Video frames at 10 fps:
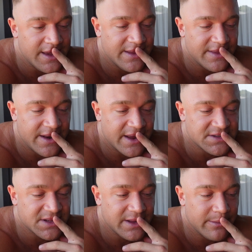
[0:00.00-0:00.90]
in the
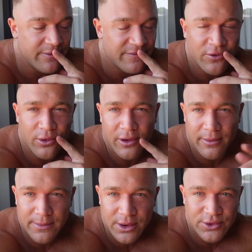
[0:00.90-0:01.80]
next clip for
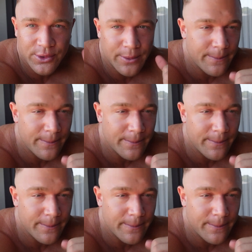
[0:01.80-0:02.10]
meal 2.